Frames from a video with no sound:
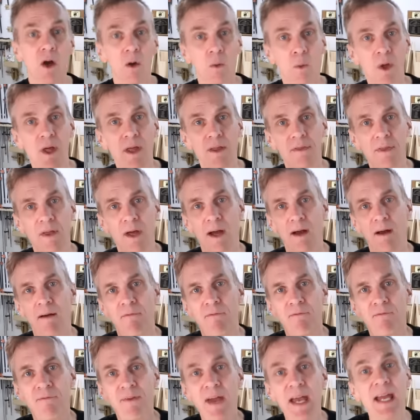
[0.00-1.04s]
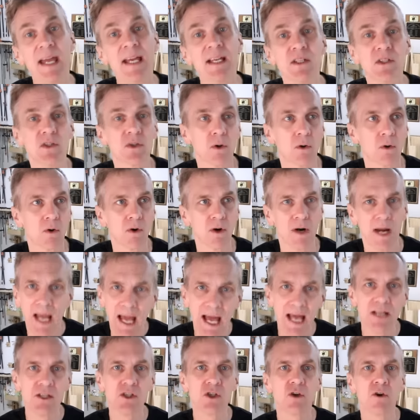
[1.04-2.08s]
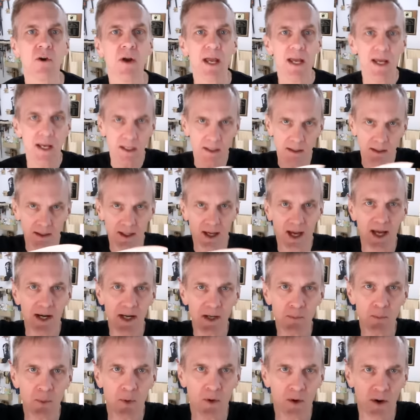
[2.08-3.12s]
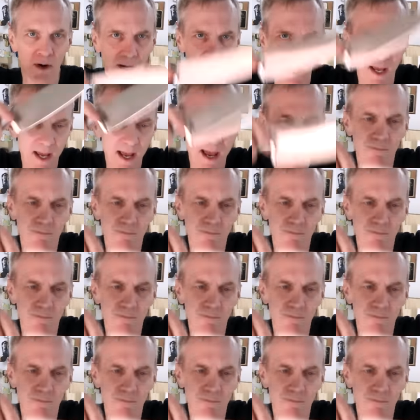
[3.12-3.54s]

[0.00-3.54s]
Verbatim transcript: With a face or edge grain cutting board,